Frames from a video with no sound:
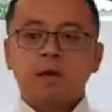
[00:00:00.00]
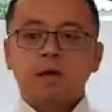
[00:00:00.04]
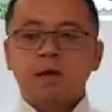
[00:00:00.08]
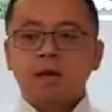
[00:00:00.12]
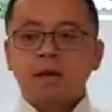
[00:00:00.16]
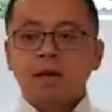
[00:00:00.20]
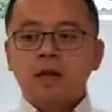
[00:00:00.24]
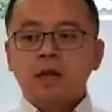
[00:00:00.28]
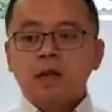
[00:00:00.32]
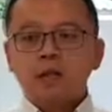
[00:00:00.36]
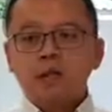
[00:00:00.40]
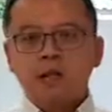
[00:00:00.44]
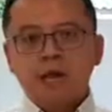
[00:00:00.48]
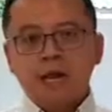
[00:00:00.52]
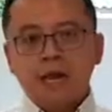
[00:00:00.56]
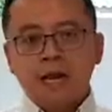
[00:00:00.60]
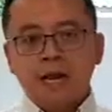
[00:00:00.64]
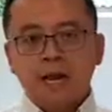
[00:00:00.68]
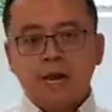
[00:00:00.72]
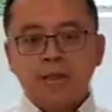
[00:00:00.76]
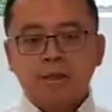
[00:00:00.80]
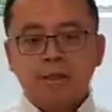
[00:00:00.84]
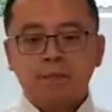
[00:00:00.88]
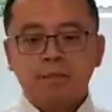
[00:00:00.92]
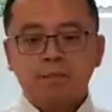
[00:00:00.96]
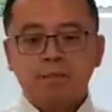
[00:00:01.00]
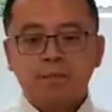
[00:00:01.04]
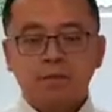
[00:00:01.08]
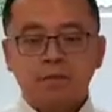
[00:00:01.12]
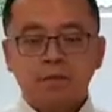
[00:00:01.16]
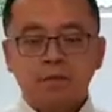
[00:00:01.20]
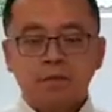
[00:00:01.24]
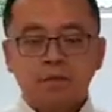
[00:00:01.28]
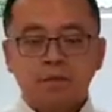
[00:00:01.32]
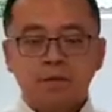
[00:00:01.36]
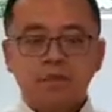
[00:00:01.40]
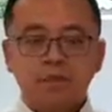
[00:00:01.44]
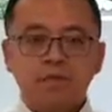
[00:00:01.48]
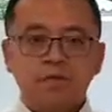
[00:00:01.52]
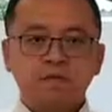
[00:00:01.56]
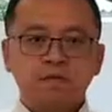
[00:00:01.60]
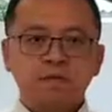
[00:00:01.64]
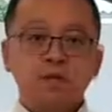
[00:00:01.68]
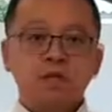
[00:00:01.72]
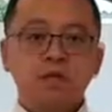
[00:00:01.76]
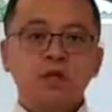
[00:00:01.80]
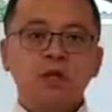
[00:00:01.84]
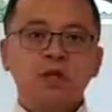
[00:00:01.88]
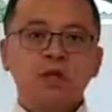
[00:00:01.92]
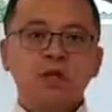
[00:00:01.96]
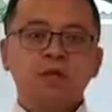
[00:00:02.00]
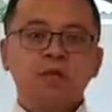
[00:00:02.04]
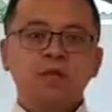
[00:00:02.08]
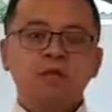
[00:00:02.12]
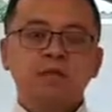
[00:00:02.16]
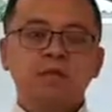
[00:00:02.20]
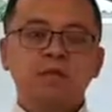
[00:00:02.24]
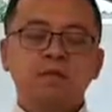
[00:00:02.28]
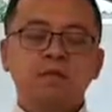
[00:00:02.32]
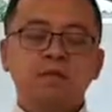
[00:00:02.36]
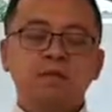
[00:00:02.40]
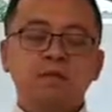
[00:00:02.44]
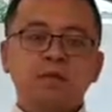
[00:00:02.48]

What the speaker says: Let me be clear. First off,